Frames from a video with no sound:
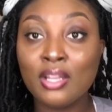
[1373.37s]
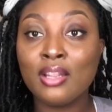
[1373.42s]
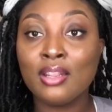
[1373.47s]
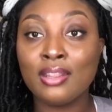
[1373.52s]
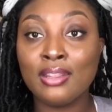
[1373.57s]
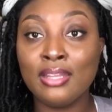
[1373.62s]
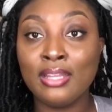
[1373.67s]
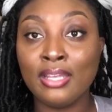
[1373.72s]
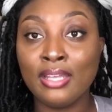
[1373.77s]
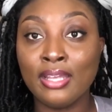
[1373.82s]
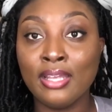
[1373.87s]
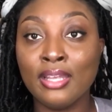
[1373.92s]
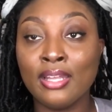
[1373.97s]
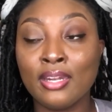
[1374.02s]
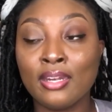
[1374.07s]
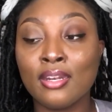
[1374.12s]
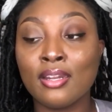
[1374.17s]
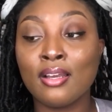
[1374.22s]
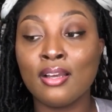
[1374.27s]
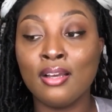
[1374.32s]

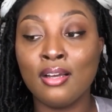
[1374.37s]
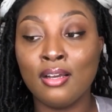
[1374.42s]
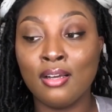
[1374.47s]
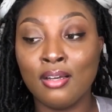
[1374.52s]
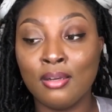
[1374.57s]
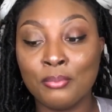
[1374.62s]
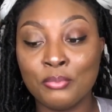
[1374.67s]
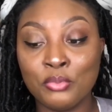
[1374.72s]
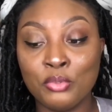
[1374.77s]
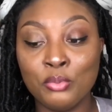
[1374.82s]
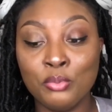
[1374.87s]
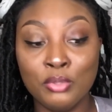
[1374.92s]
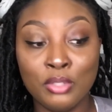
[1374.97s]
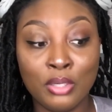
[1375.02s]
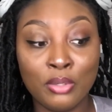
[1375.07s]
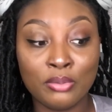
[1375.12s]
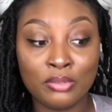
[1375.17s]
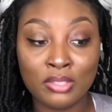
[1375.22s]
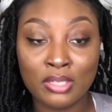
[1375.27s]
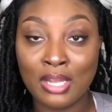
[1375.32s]
then um, you
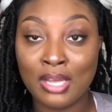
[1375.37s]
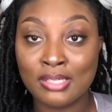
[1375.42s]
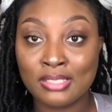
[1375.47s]
know that I